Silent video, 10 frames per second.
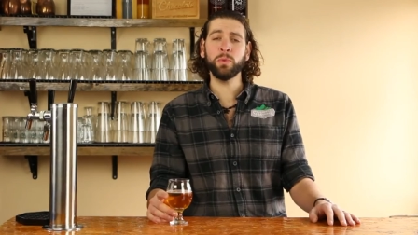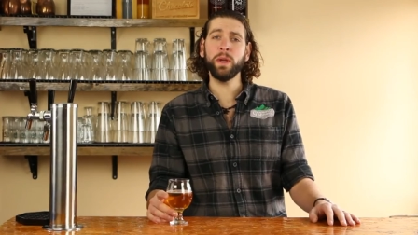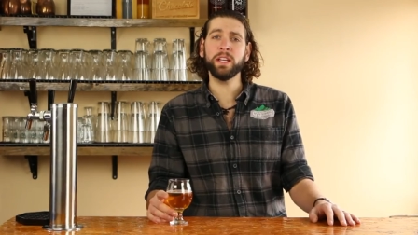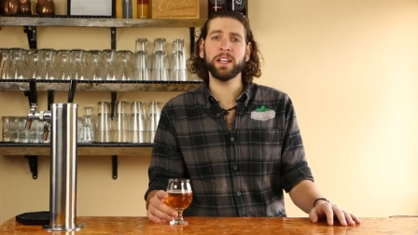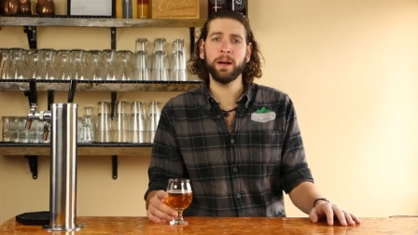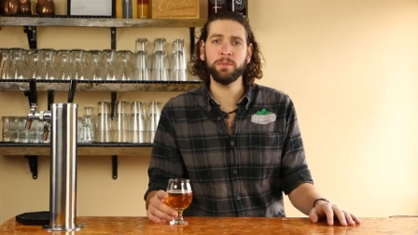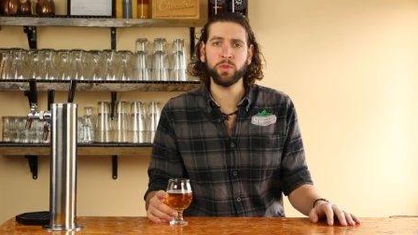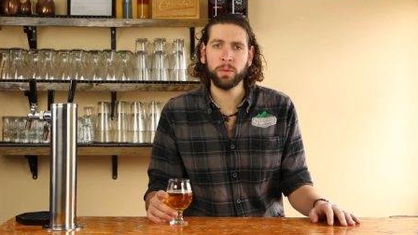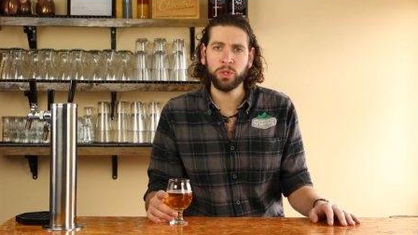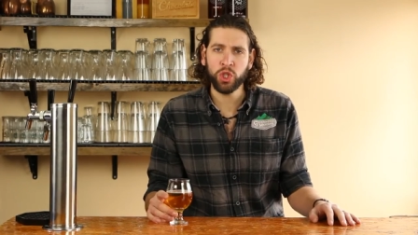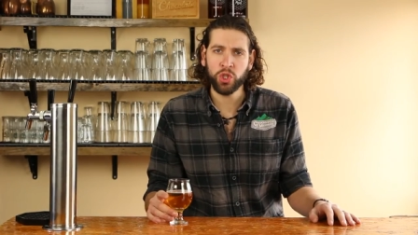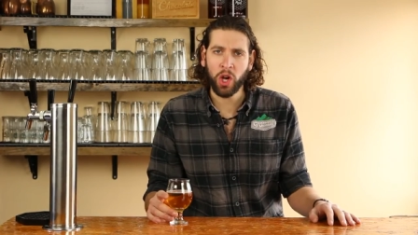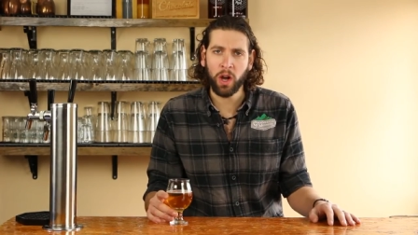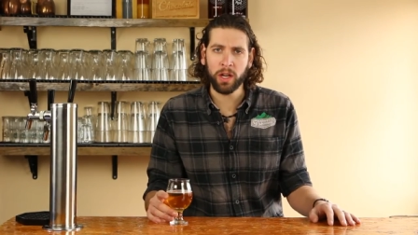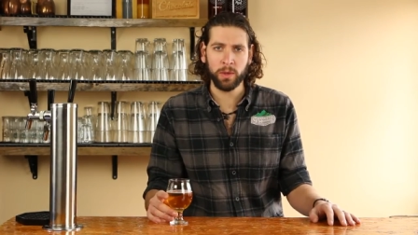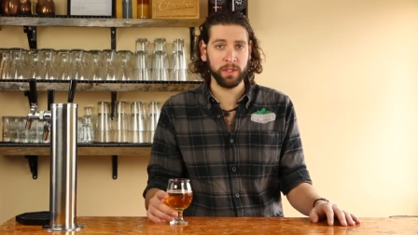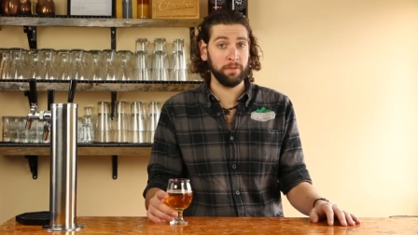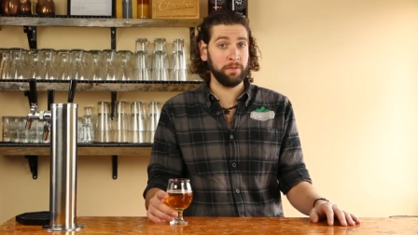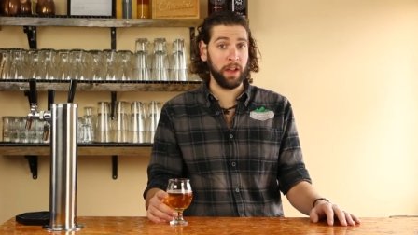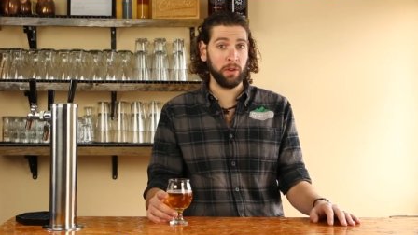this week comes from Sean, who has a
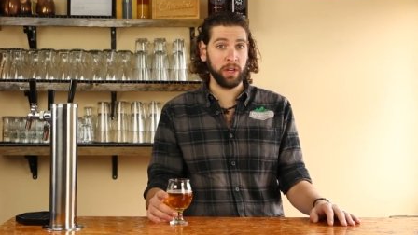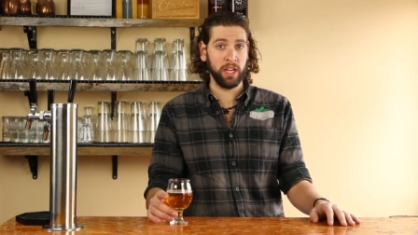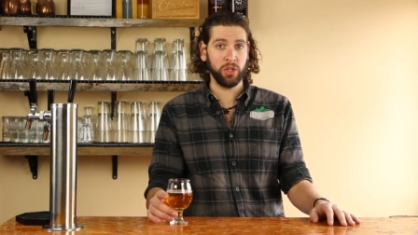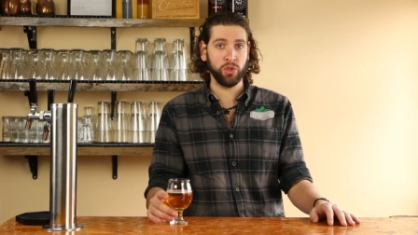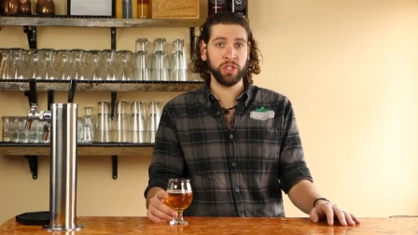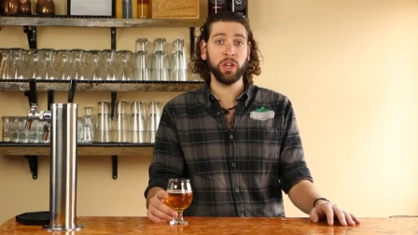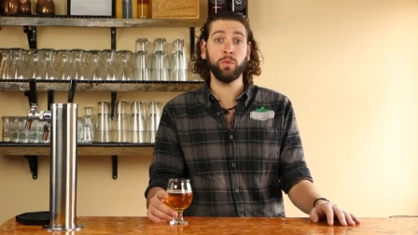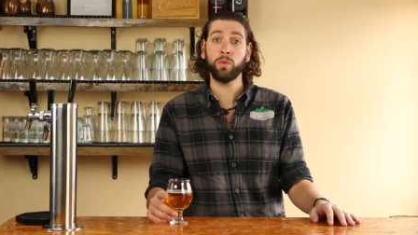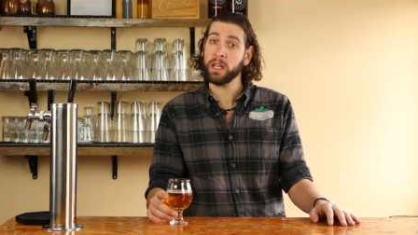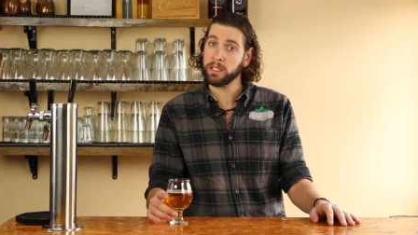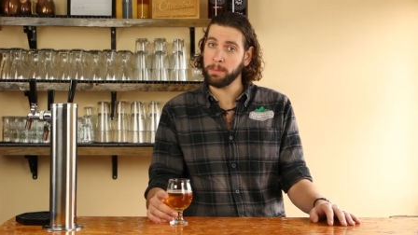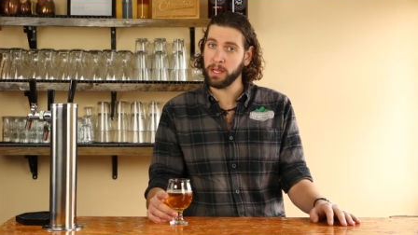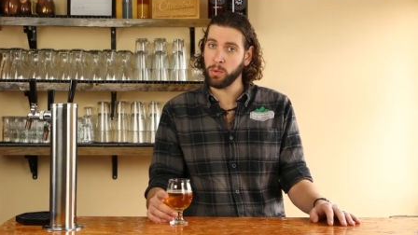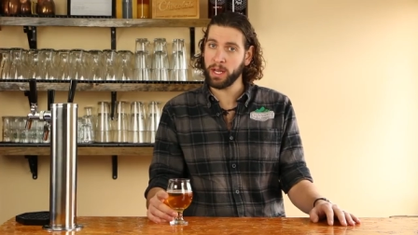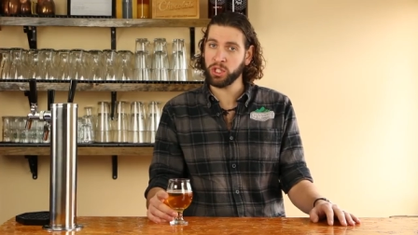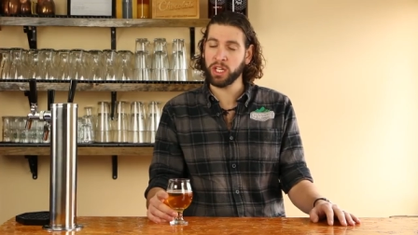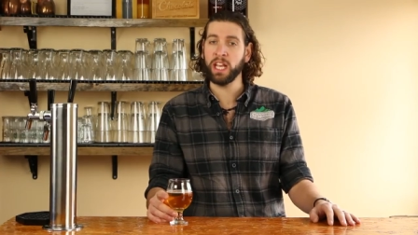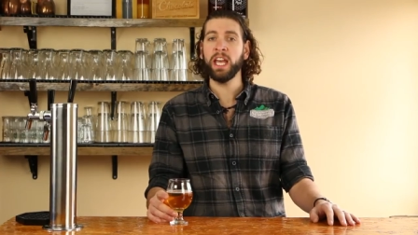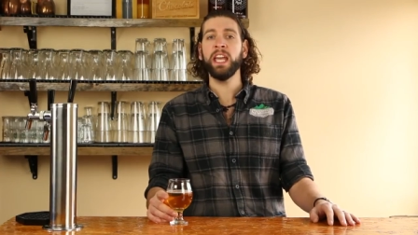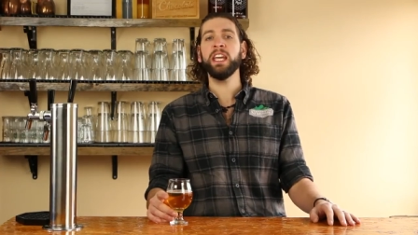very interesting recipe question.
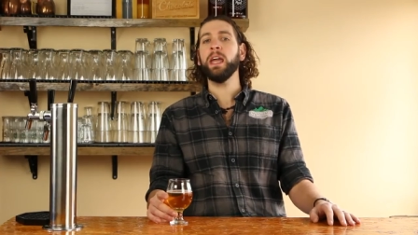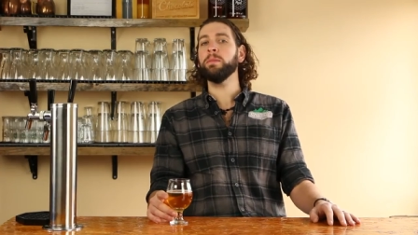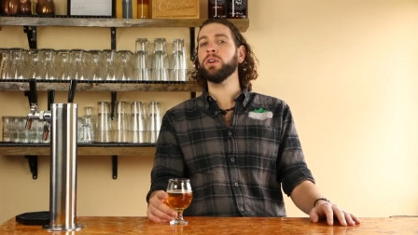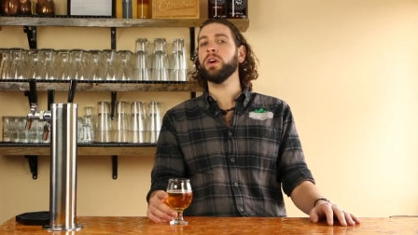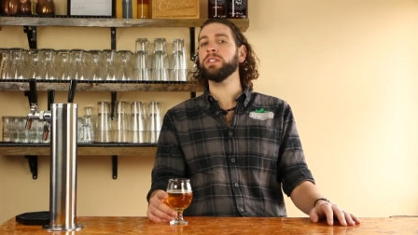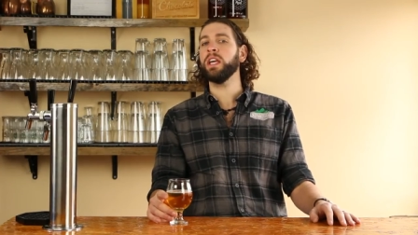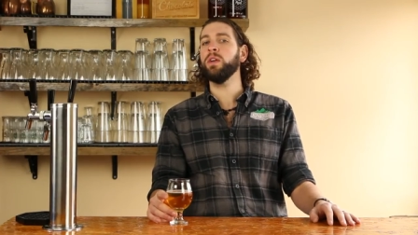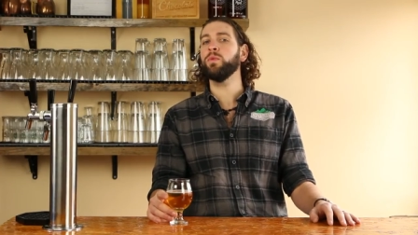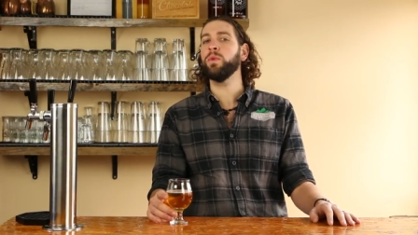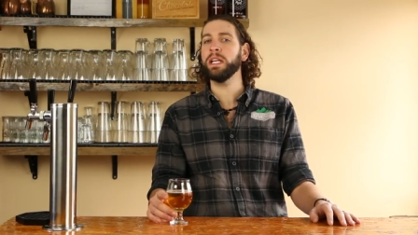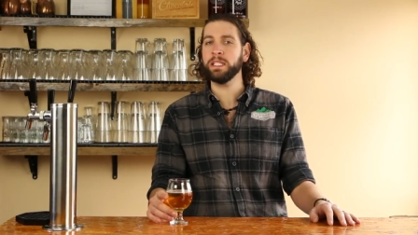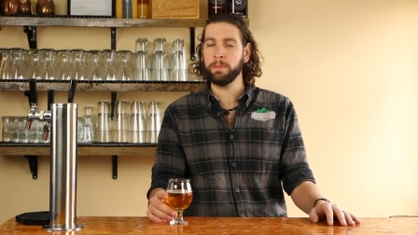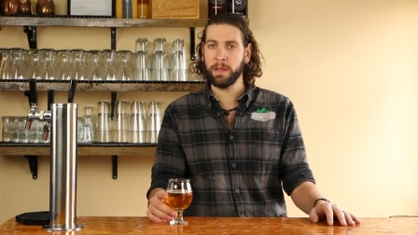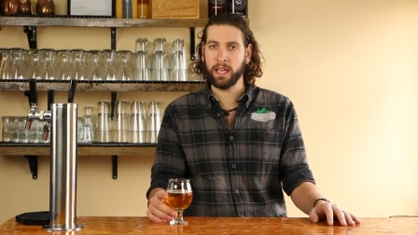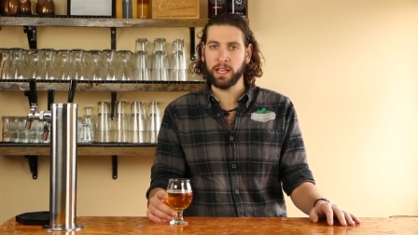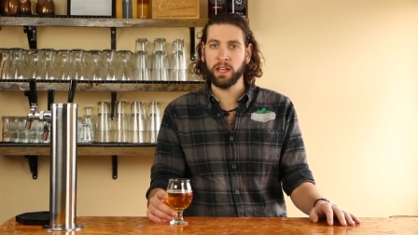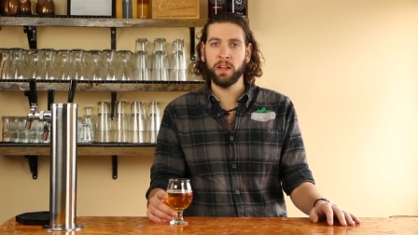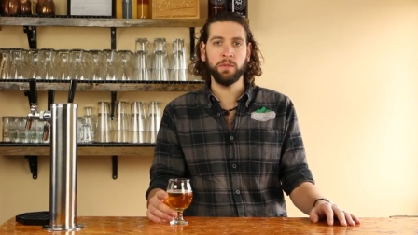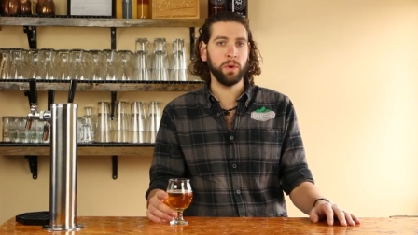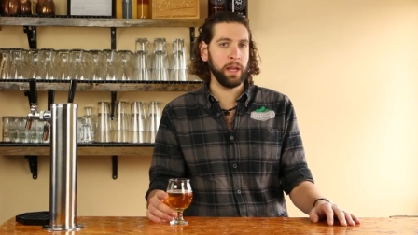He came across a recipe
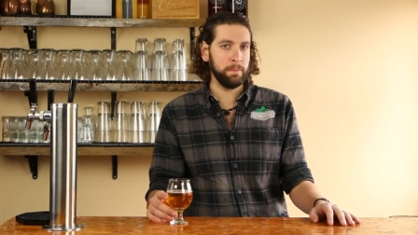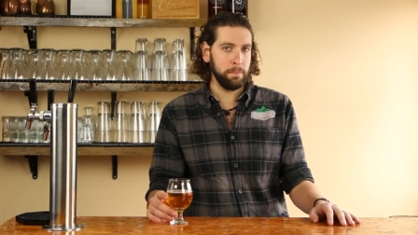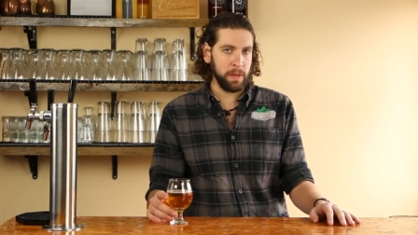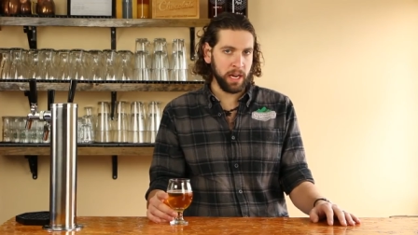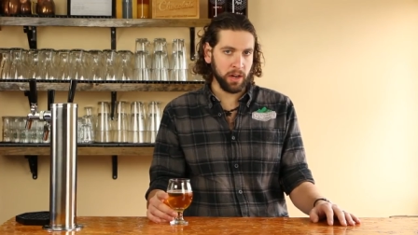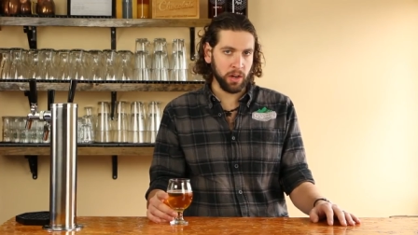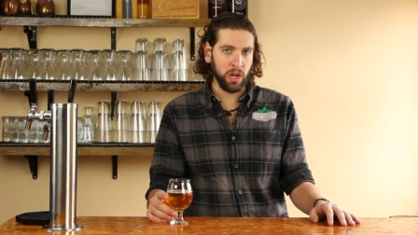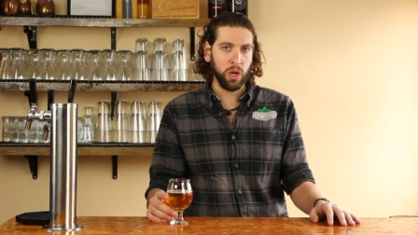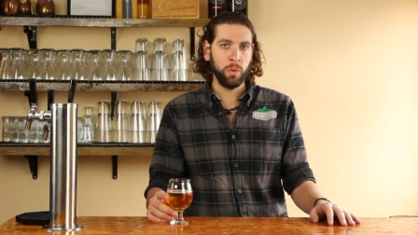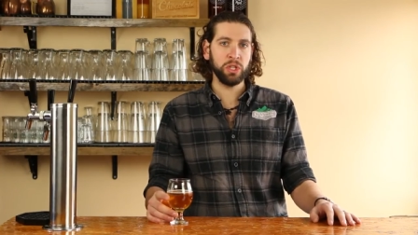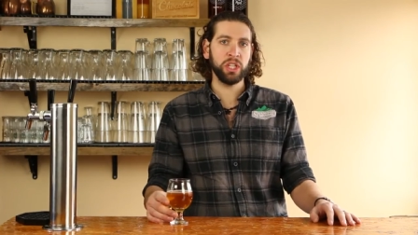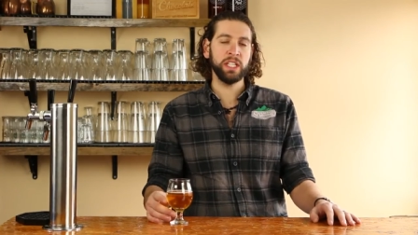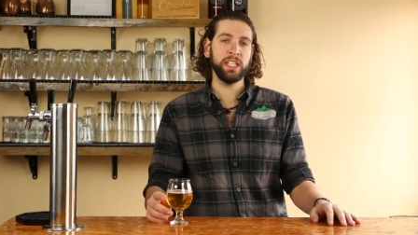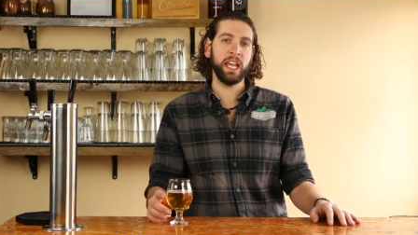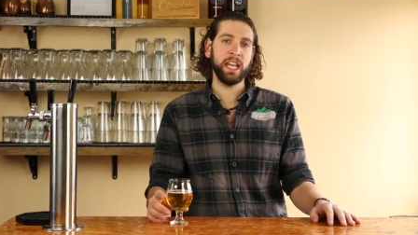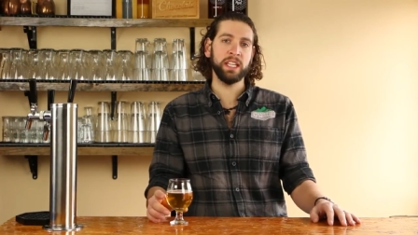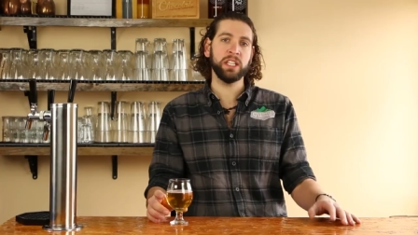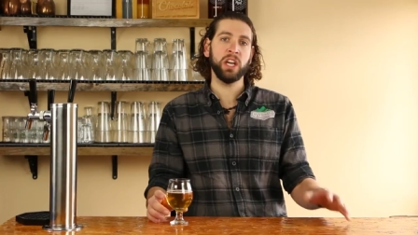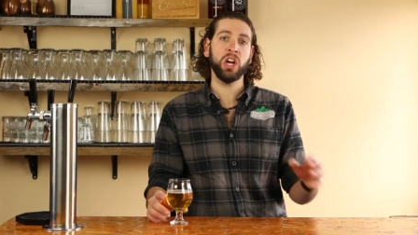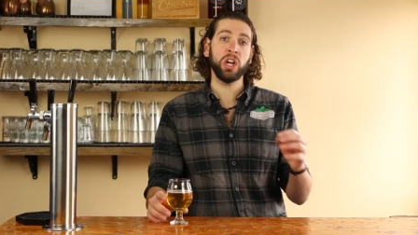for a beer which
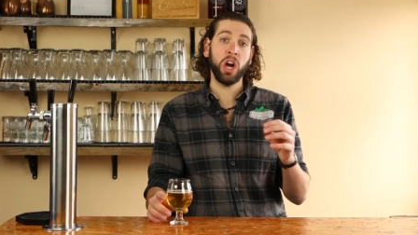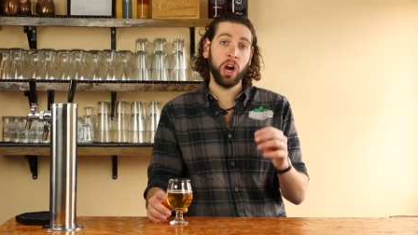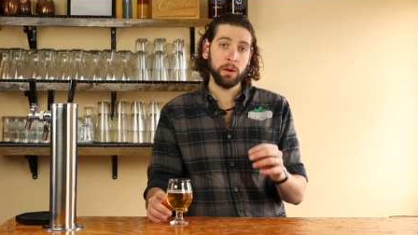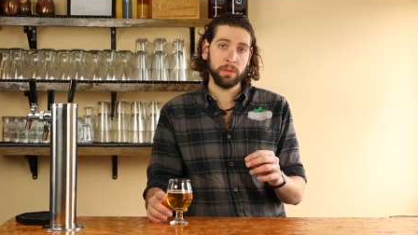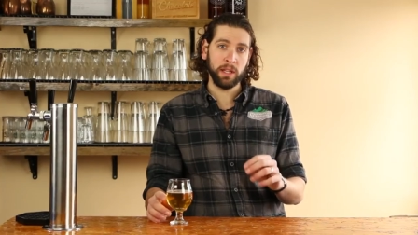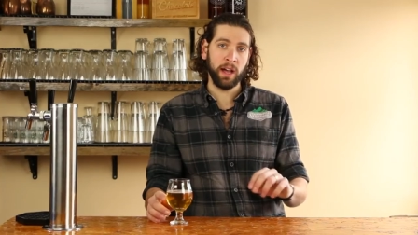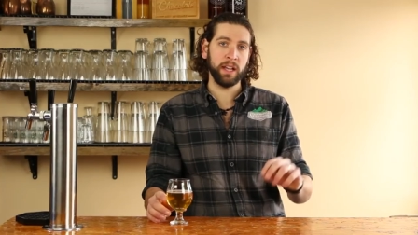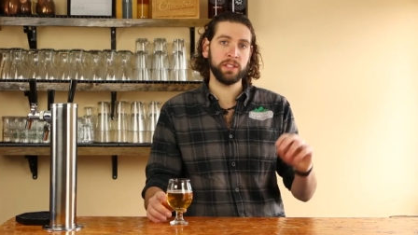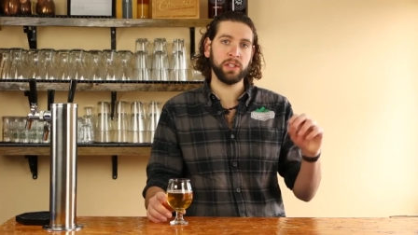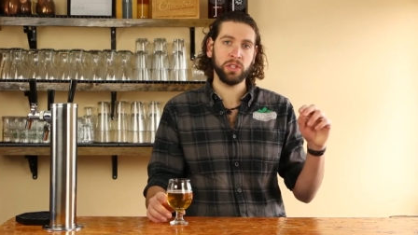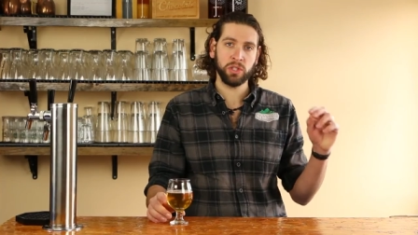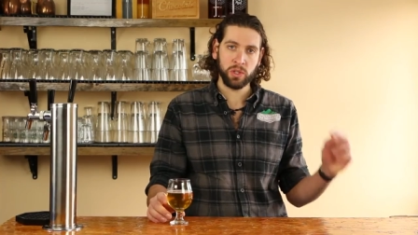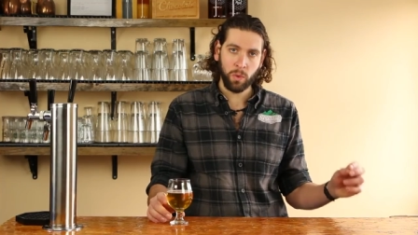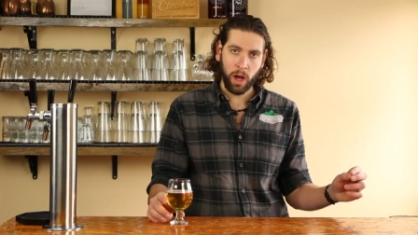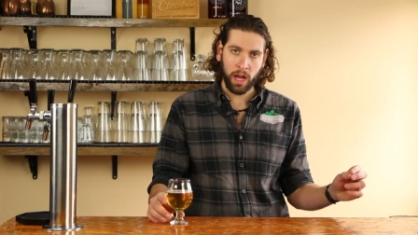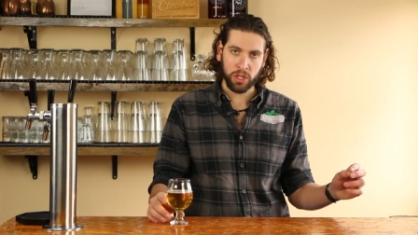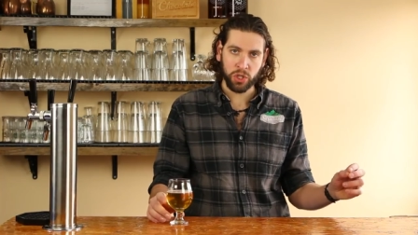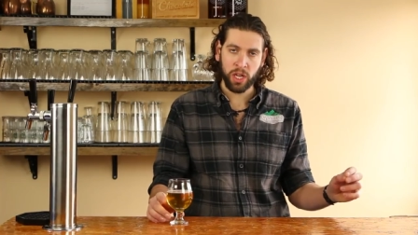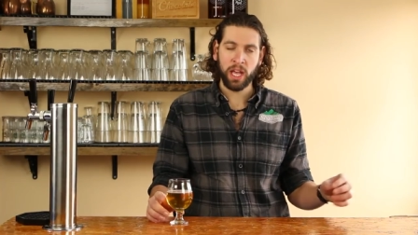contained caramelized squash.